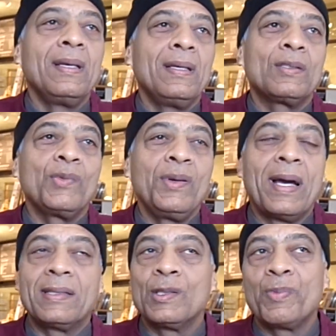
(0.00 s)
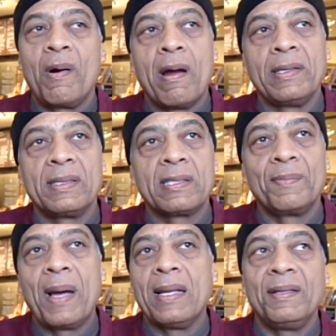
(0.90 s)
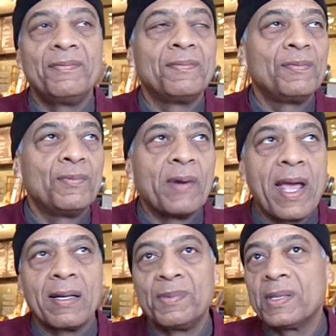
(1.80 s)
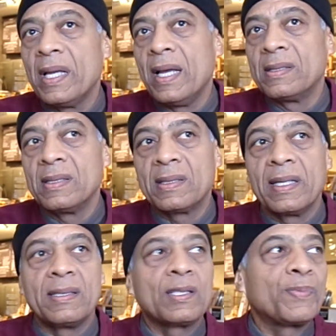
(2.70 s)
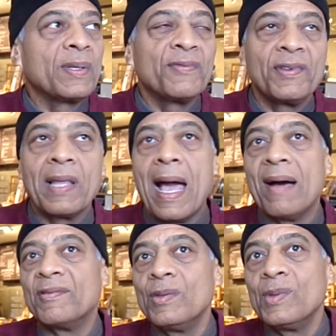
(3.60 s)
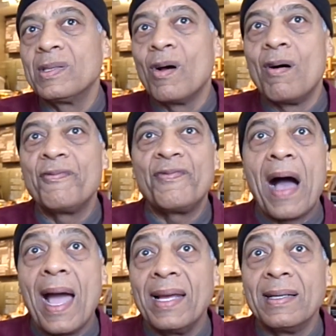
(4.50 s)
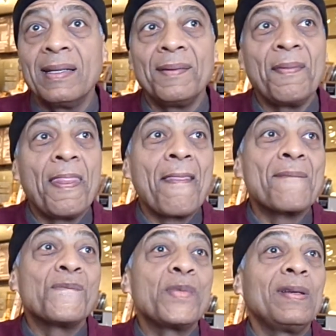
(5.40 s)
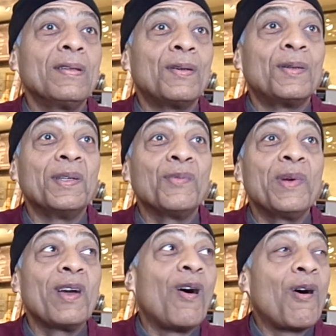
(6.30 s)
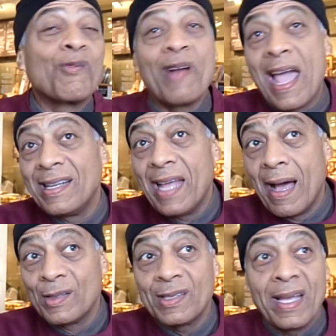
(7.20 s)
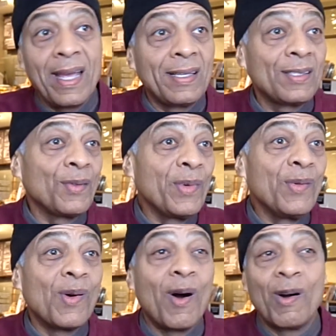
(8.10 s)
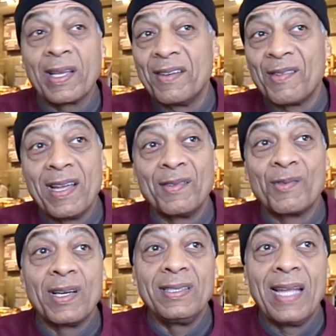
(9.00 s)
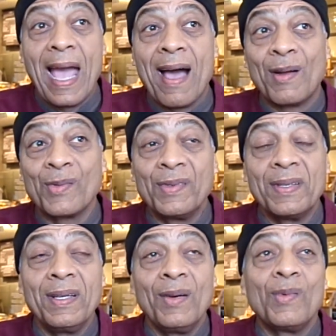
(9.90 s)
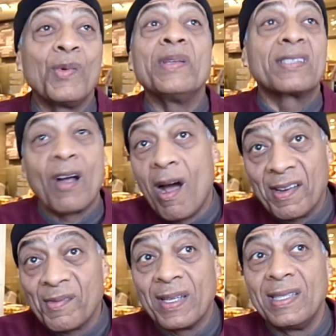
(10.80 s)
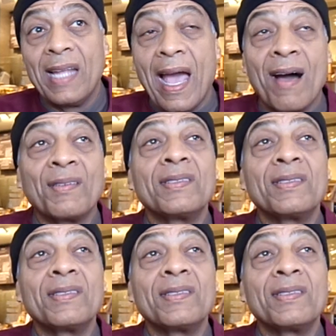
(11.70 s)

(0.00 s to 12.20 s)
So we were at this party and somebody ran upstairs and said Springfield Avenue is on fire, you know, and we all ran downstairs and we were all getting ready to run down. Well, we started running down